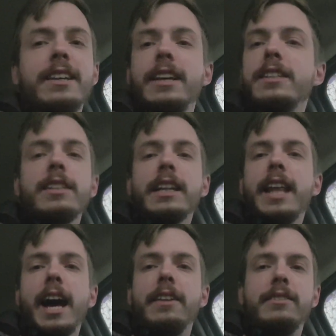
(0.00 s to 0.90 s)
It's not
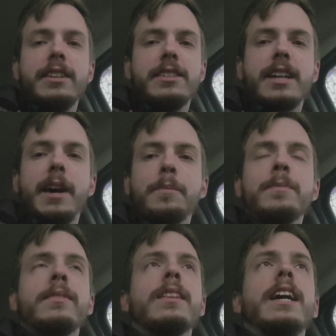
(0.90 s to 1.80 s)
that this time.
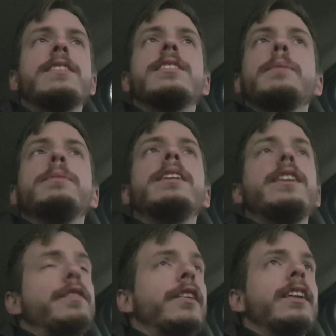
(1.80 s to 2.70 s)
It's something
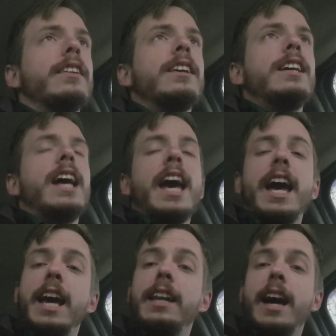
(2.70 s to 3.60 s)
different,
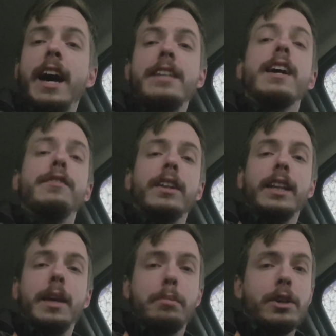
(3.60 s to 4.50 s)
and I
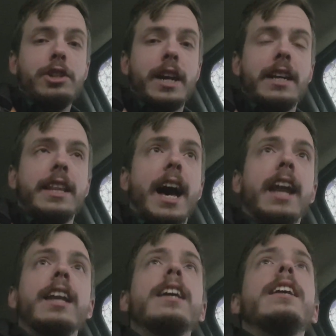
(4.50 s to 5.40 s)
definitely appreciated that.